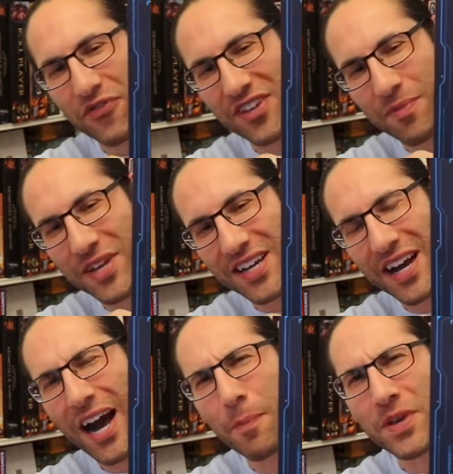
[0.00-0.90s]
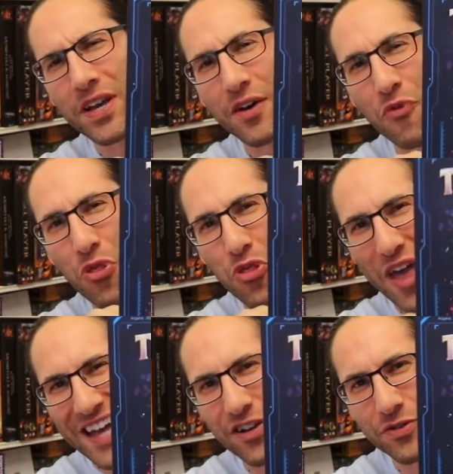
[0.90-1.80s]
sent me a copy of
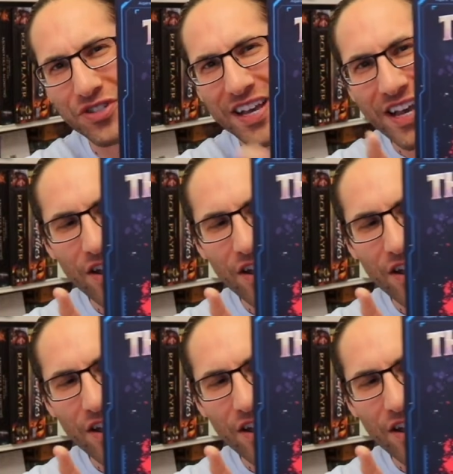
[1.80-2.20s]
Thanos